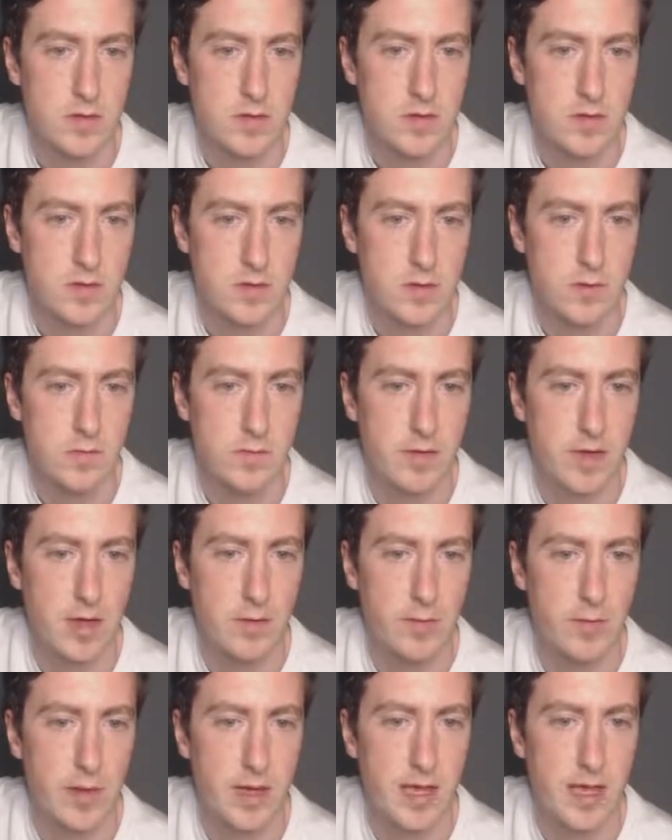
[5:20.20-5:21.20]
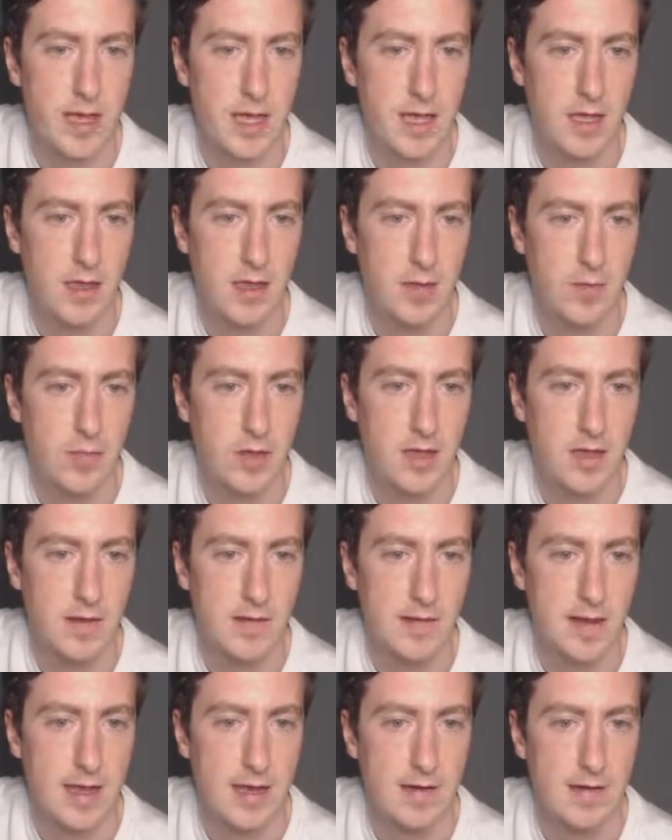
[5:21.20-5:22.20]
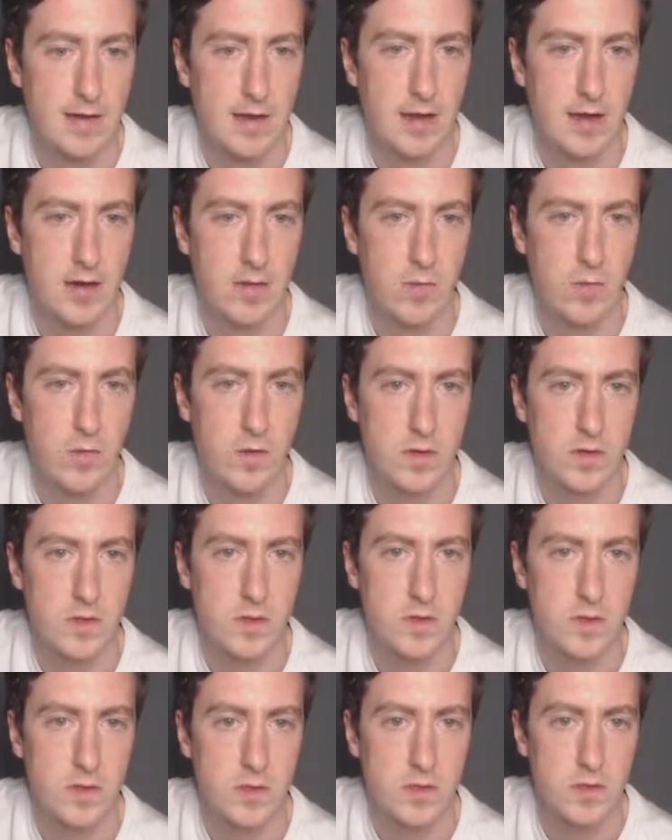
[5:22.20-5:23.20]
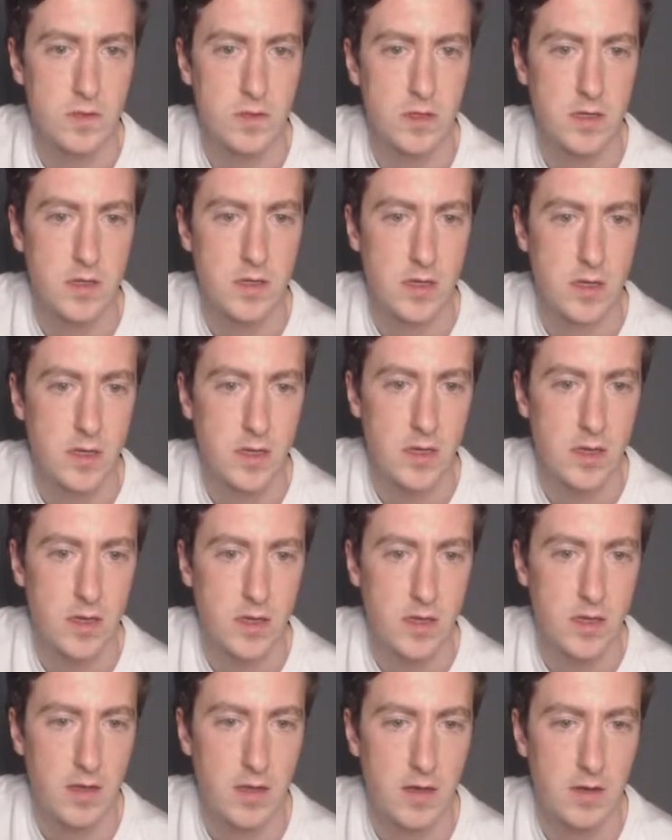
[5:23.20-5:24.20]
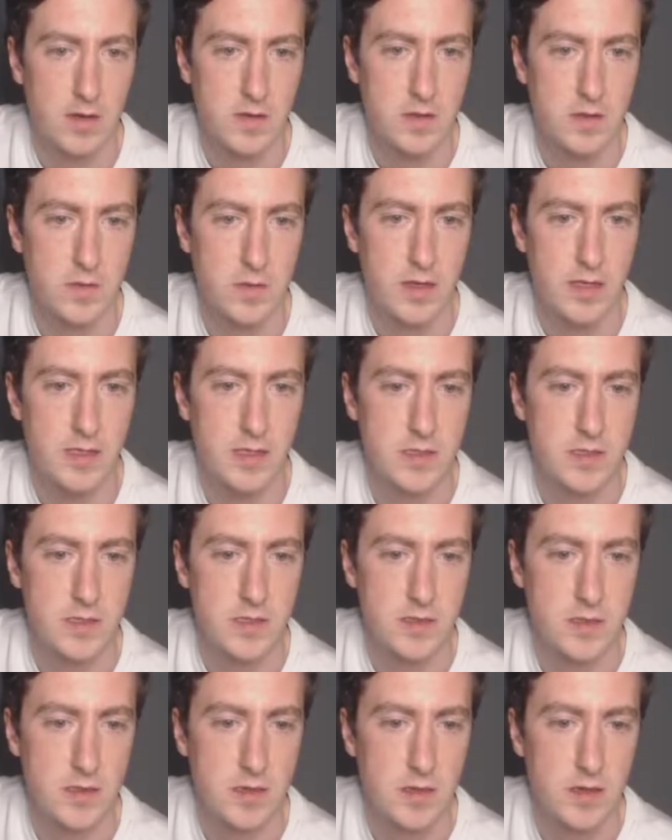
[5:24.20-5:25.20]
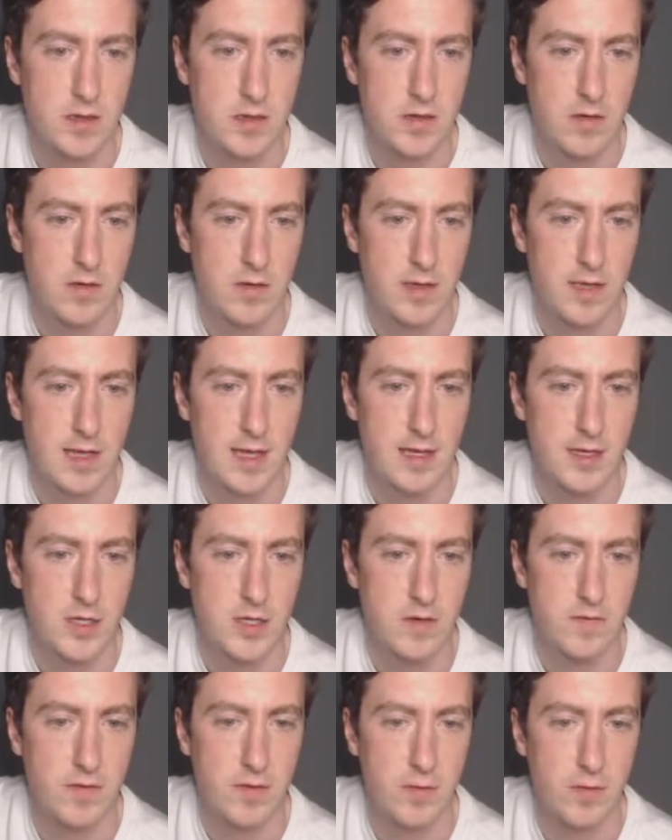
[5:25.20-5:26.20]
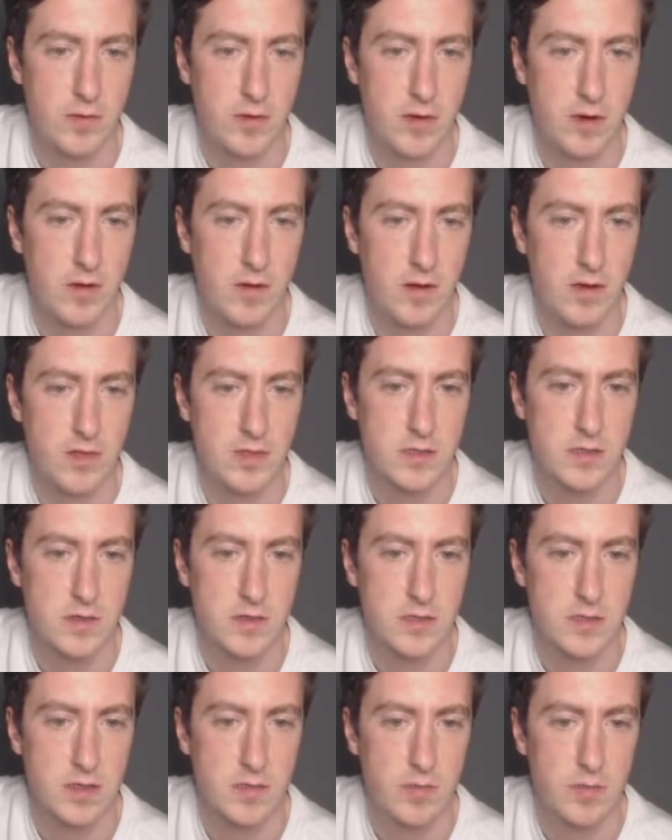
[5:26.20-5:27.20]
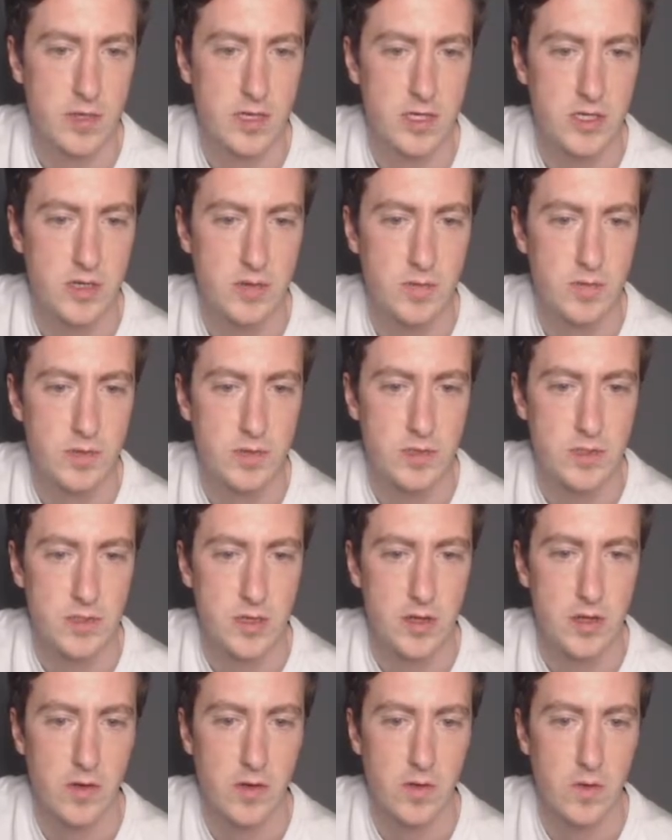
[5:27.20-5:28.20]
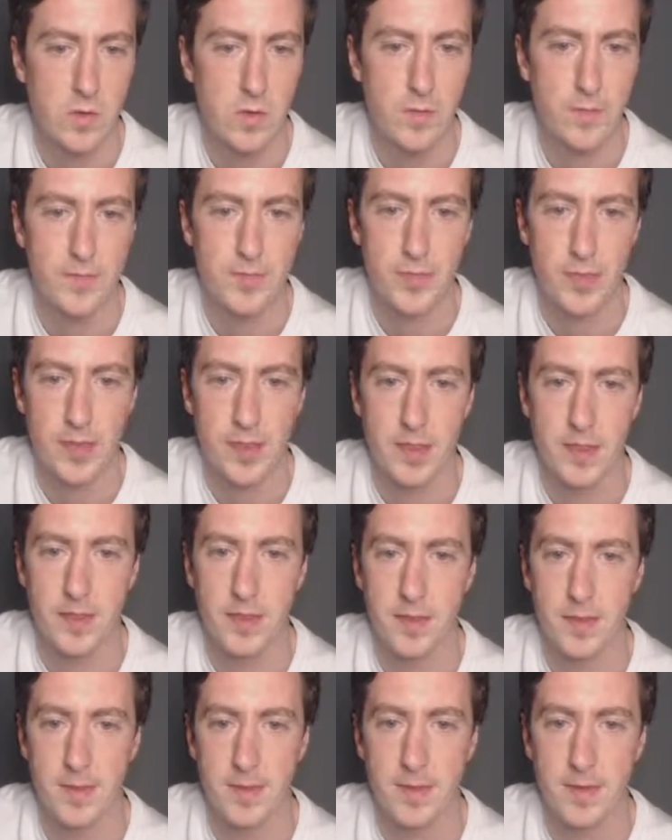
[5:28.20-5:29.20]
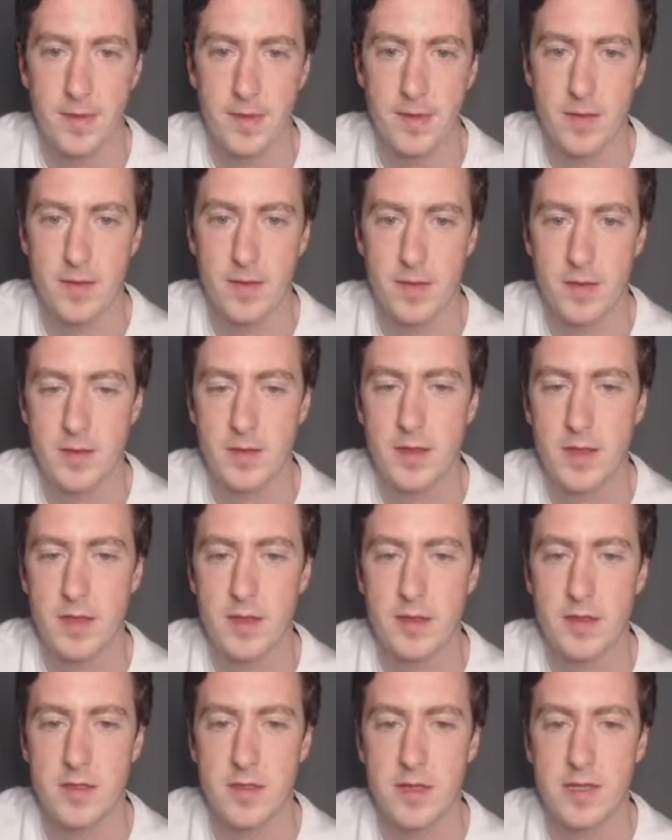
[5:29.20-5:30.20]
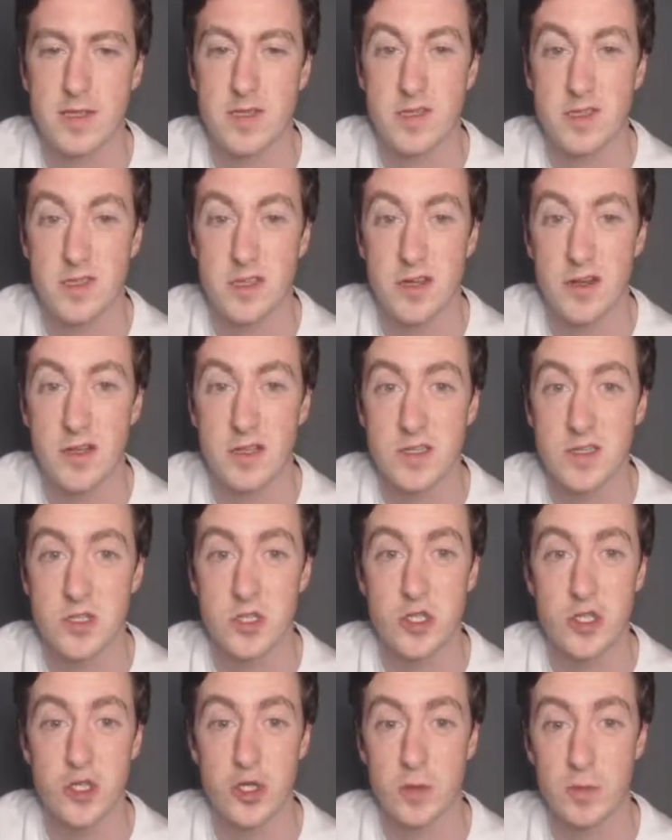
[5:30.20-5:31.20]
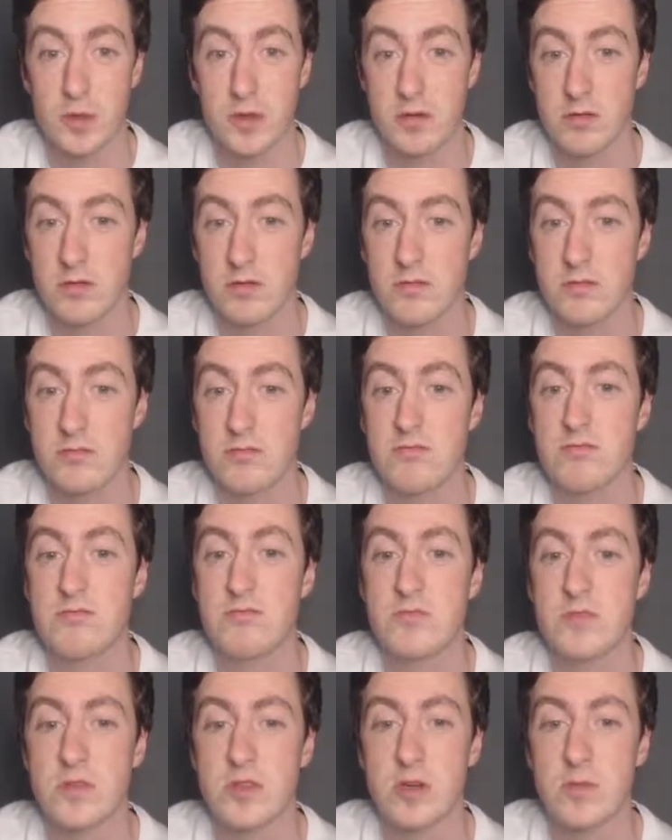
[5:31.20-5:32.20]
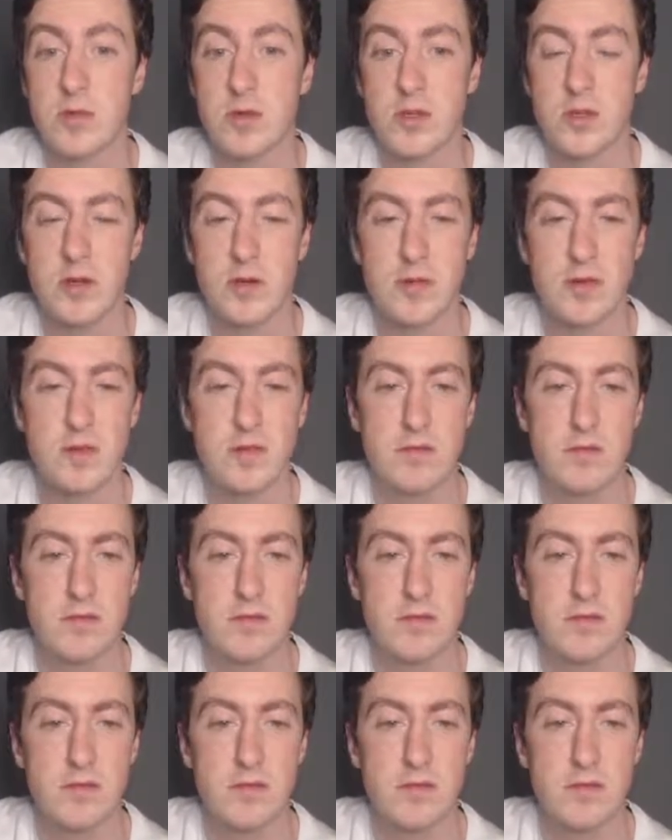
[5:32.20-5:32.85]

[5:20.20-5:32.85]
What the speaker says: So we've got bang, being attacked here once, August twice. Can't shift the rook across because of the bishop, so I think this is a nice double trouble.